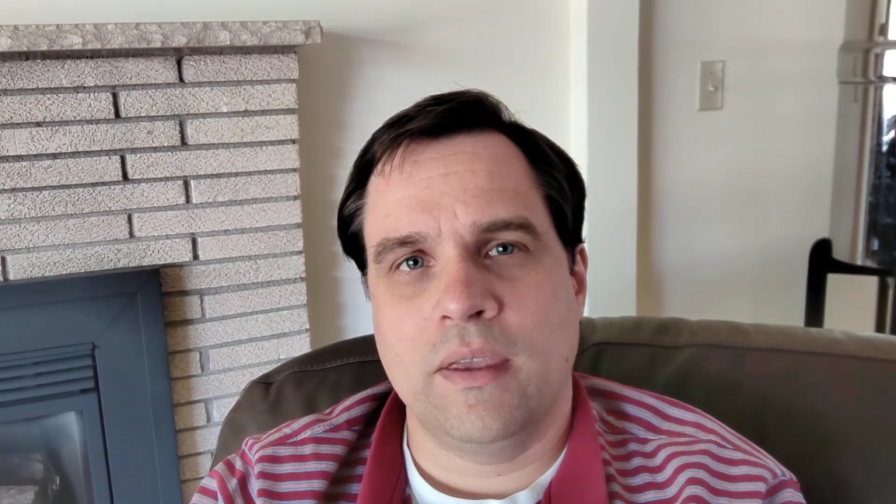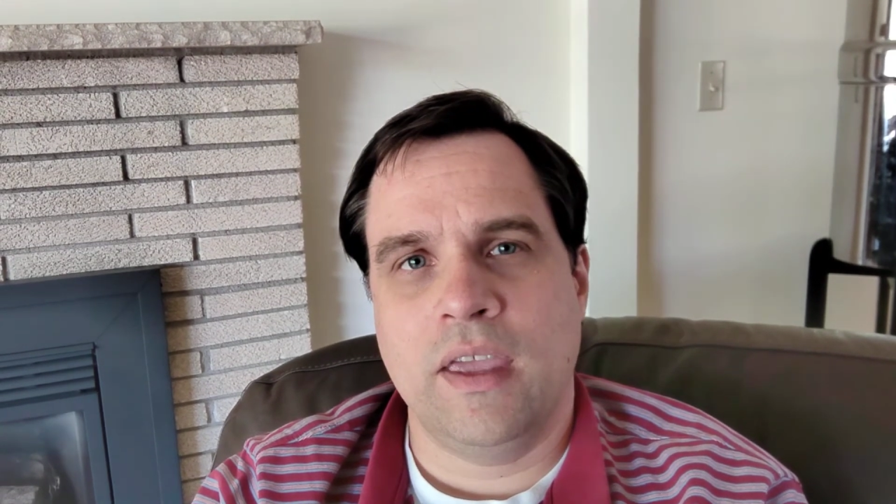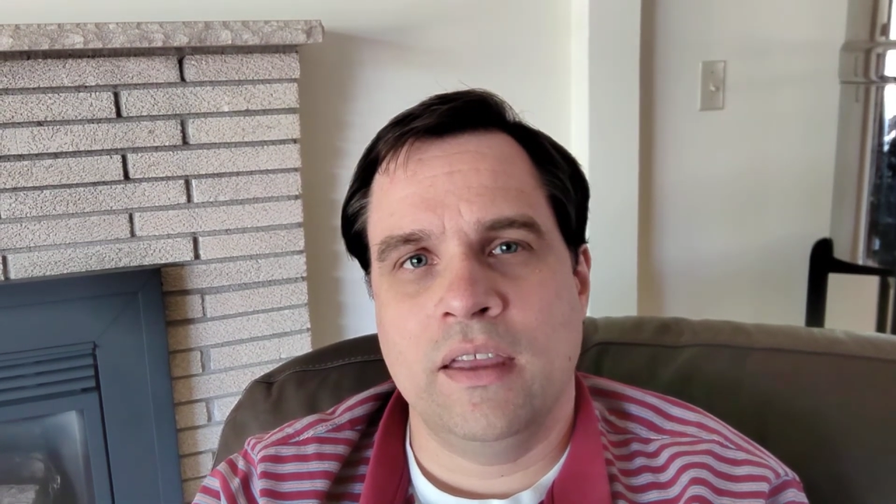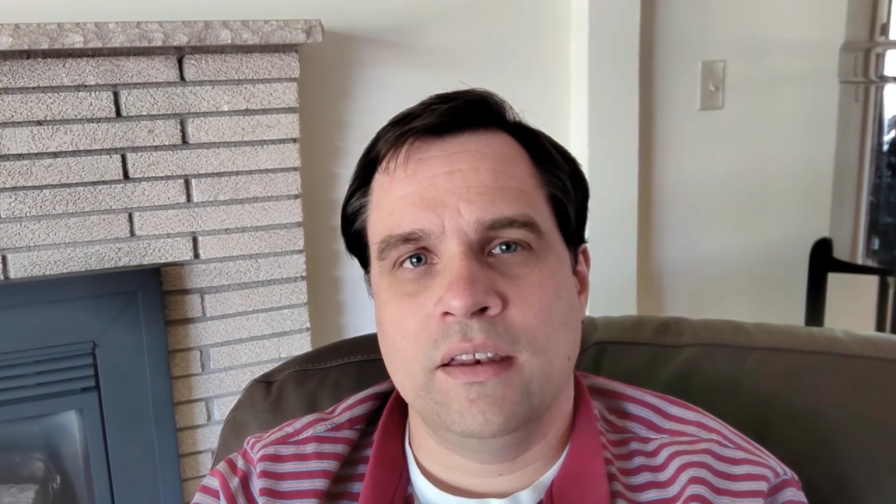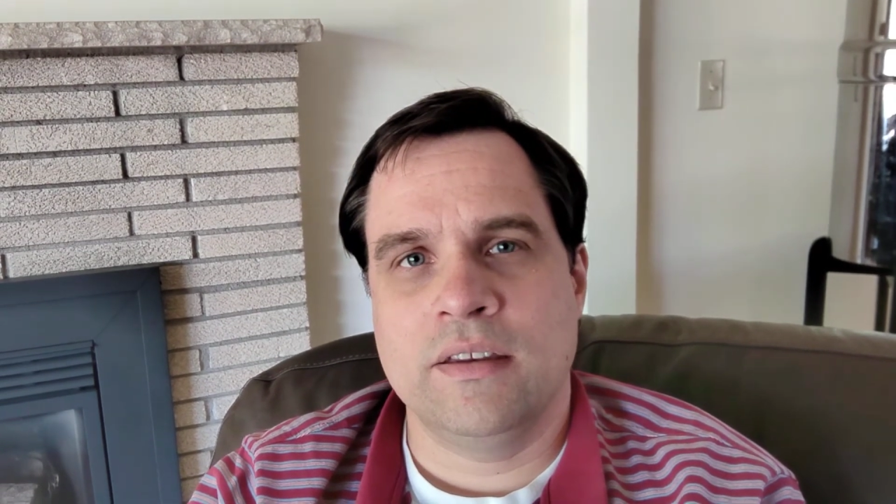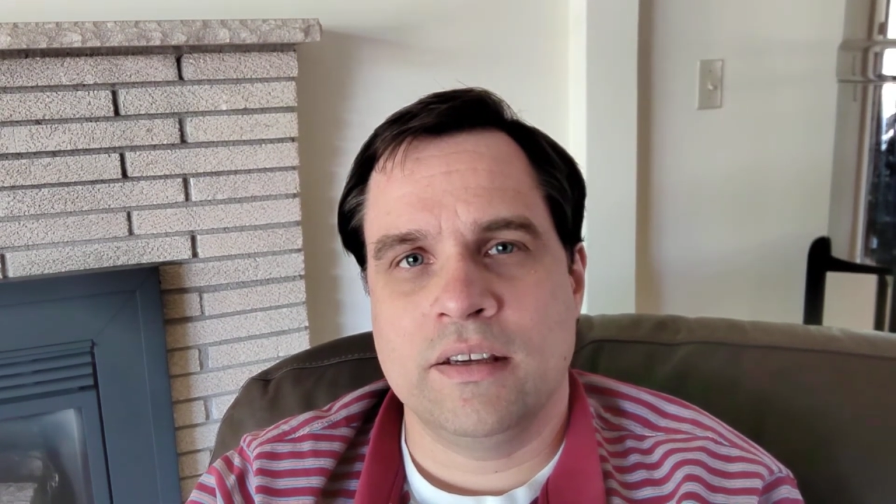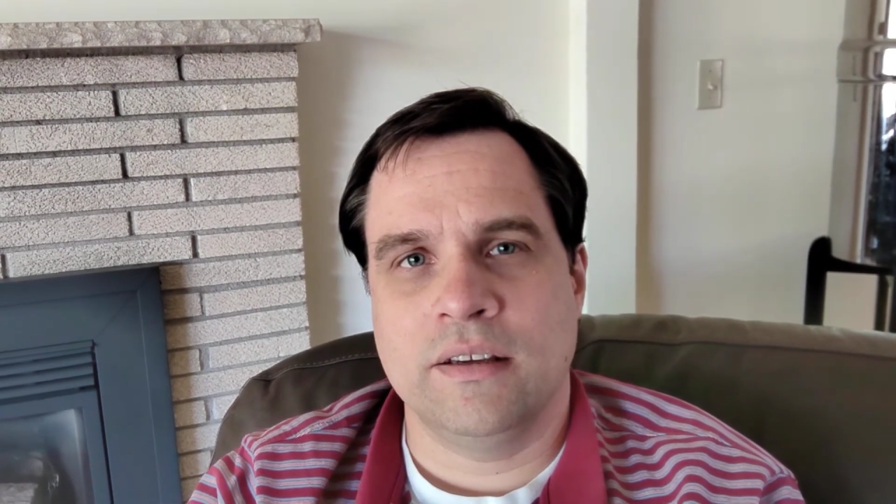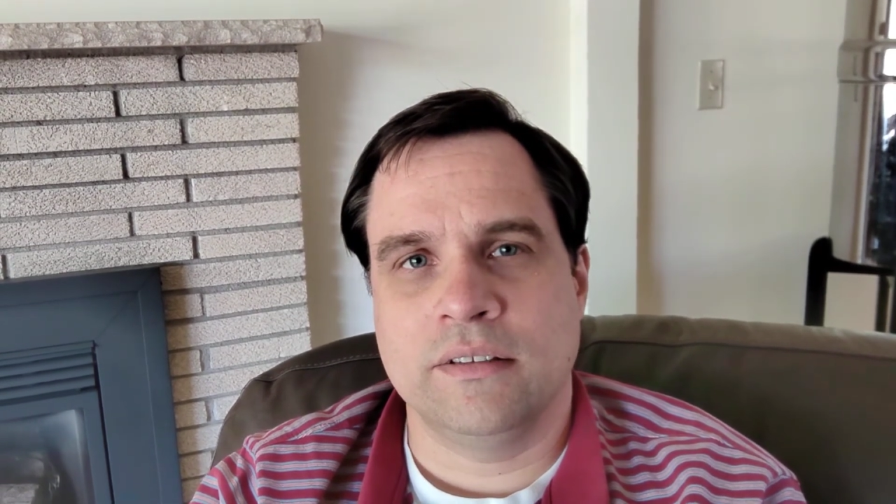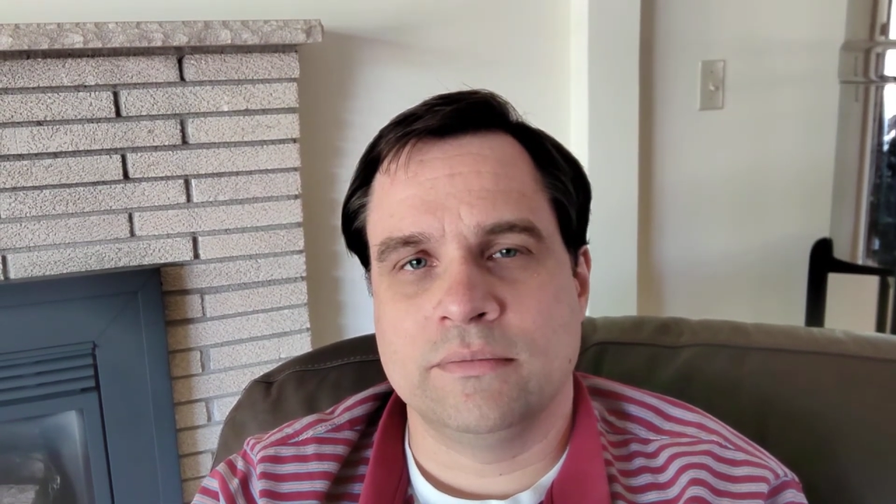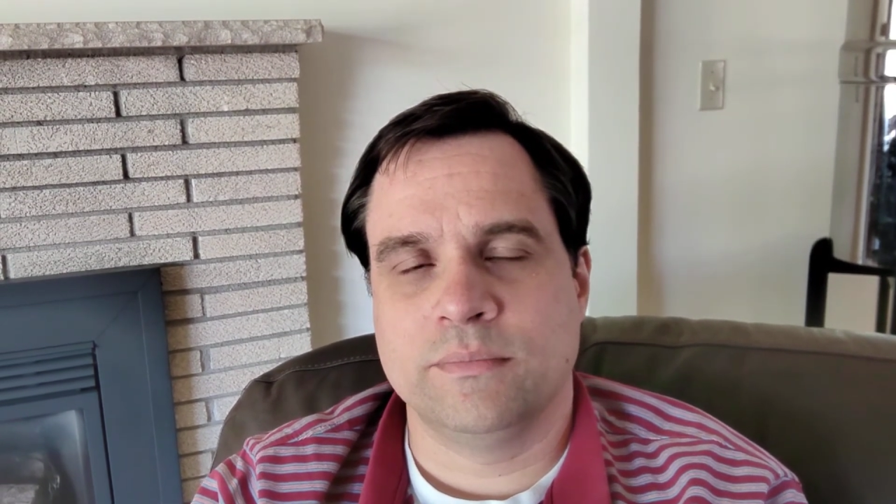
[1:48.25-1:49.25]
and
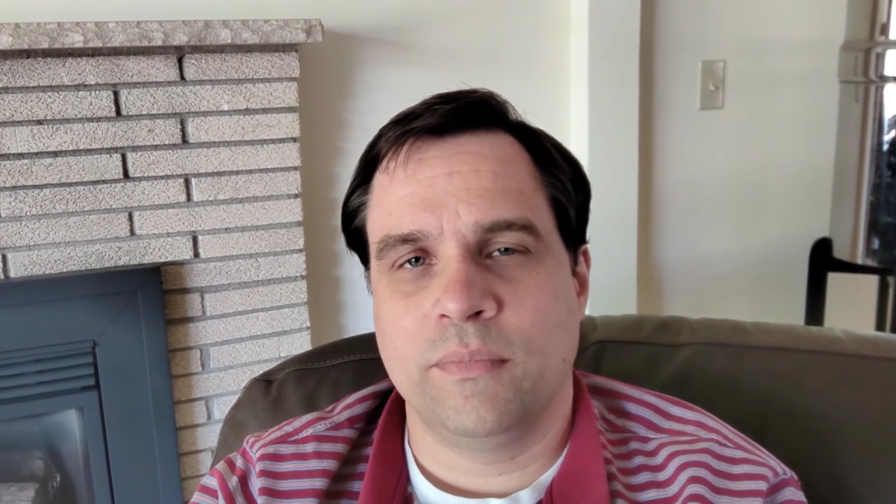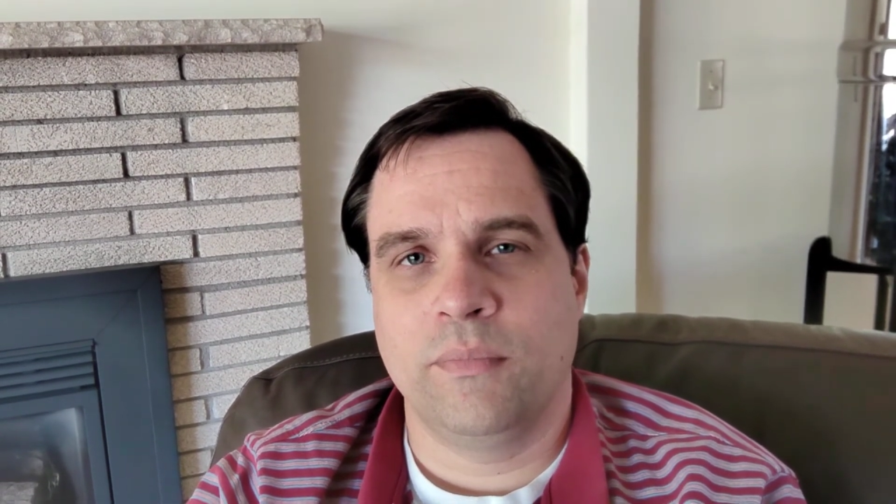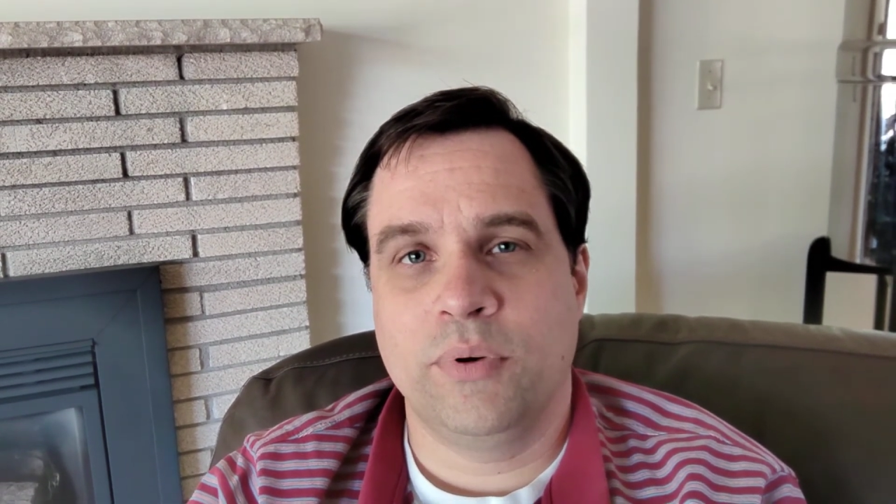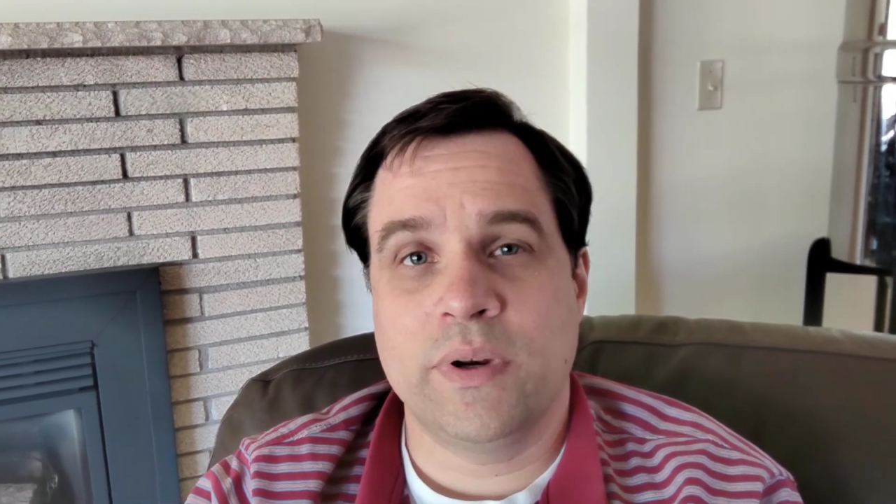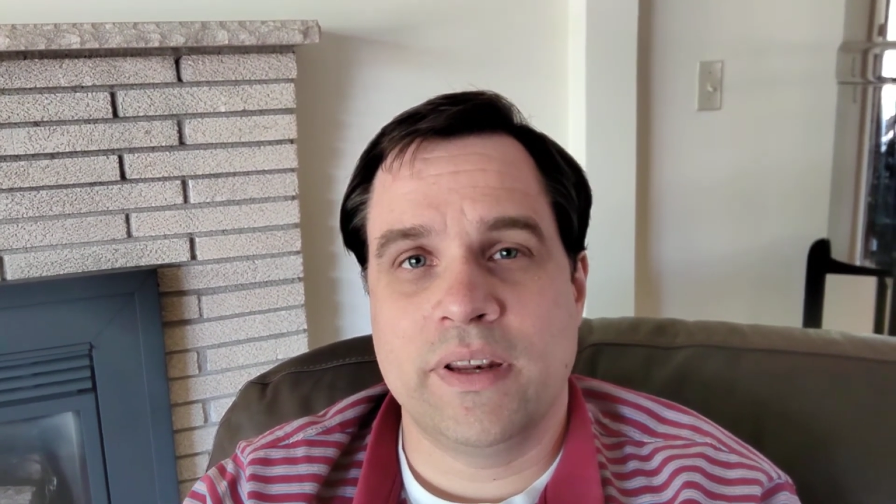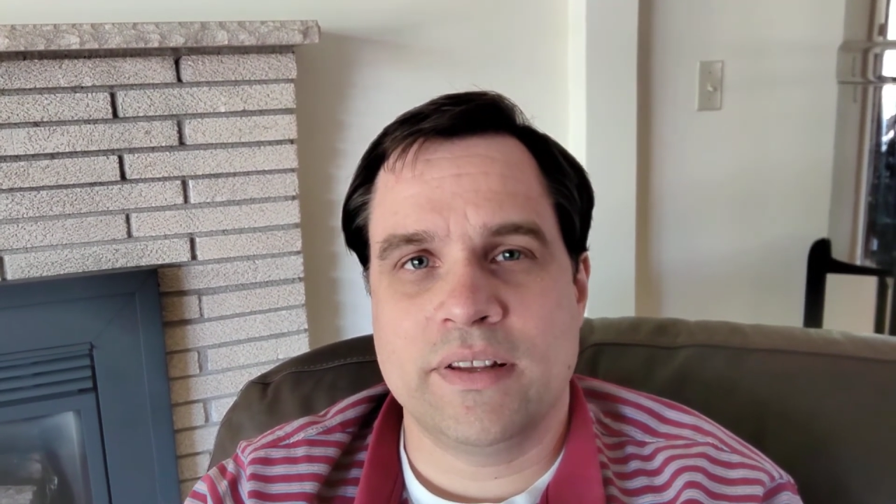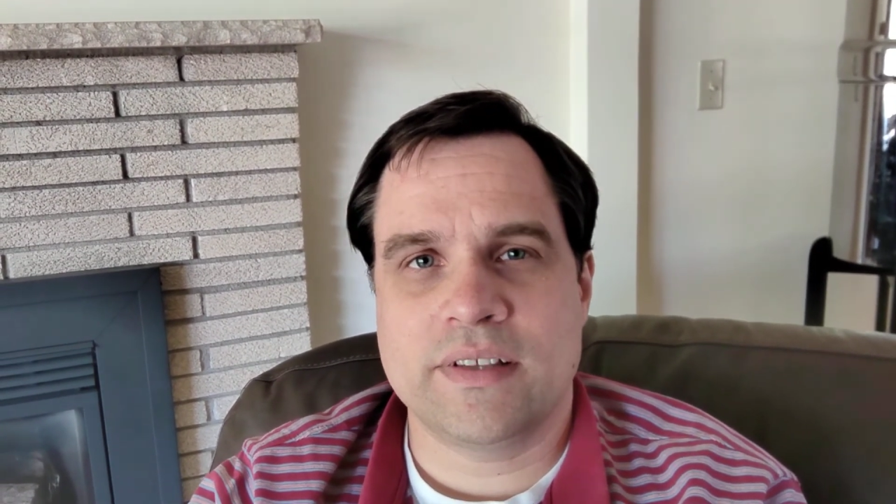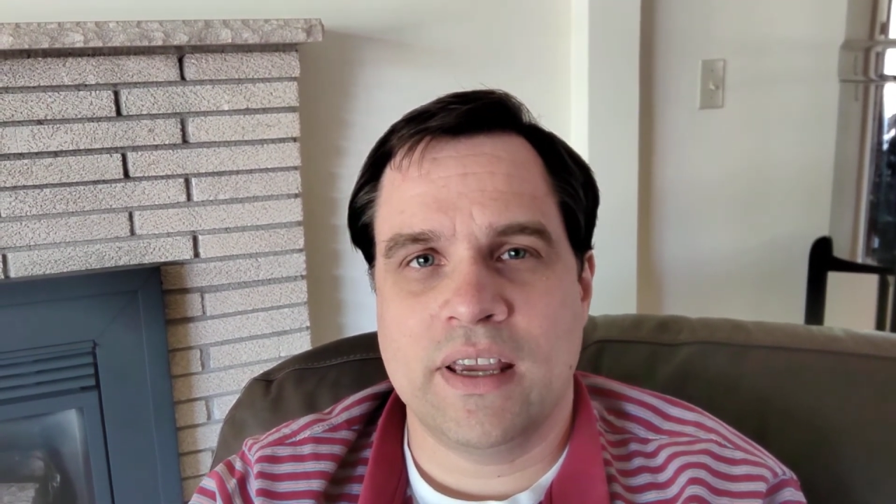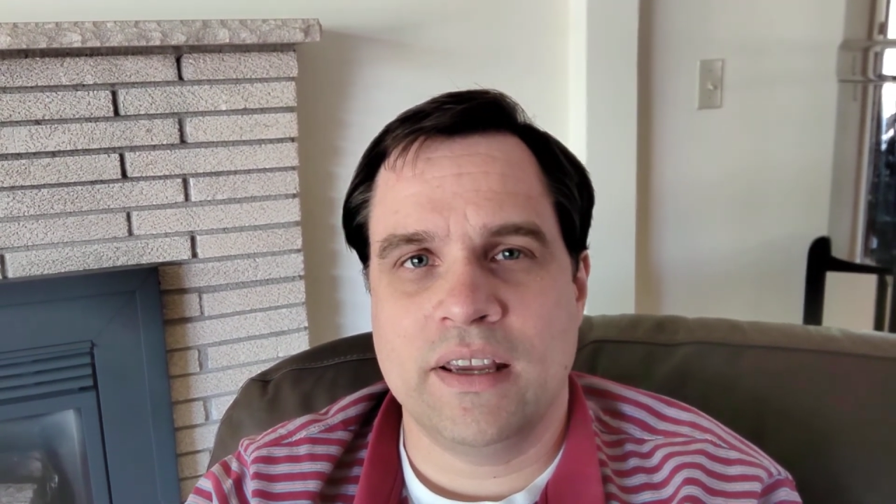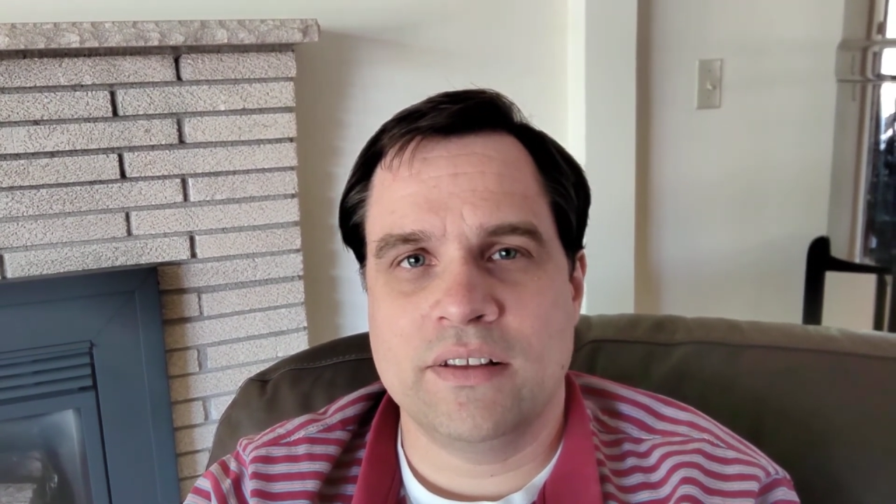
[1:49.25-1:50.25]
put it
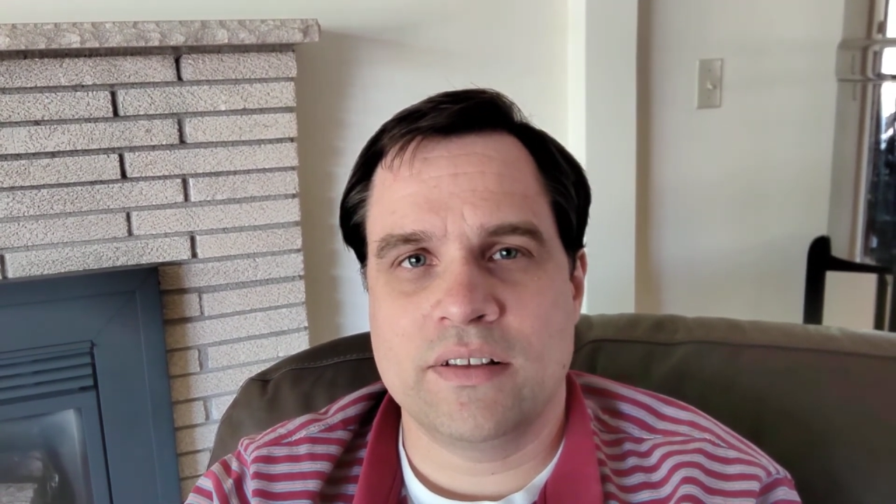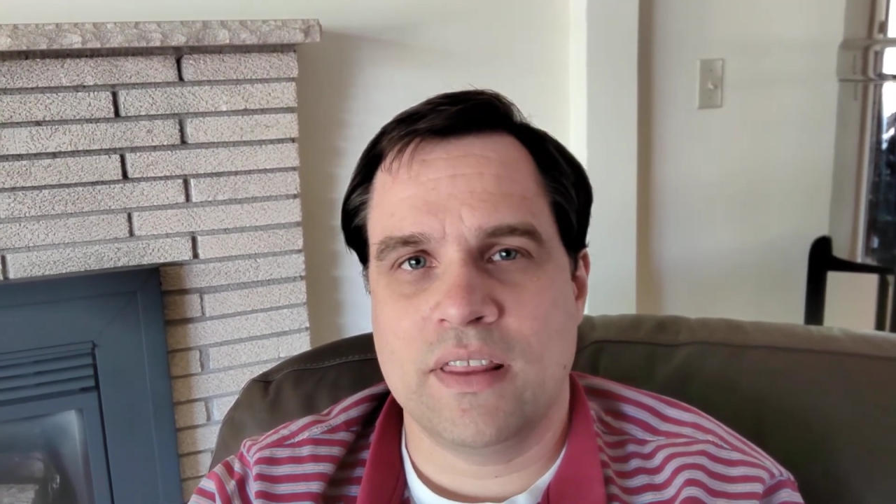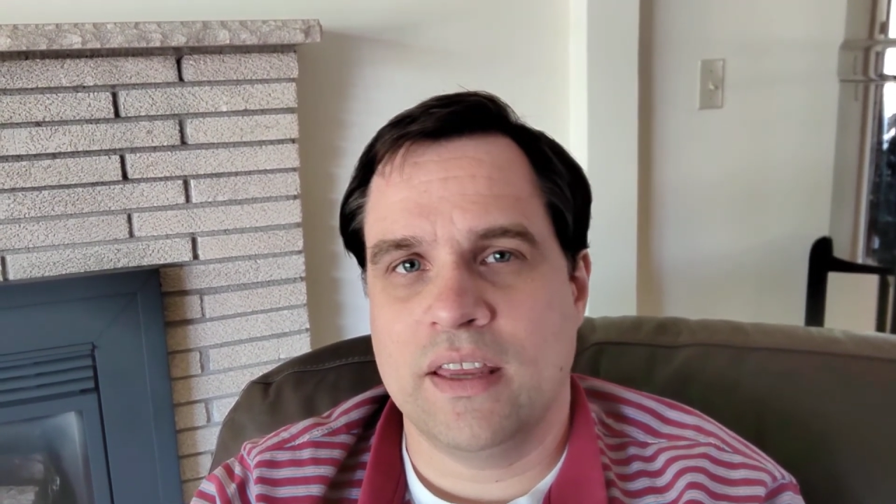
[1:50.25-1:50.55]
aside so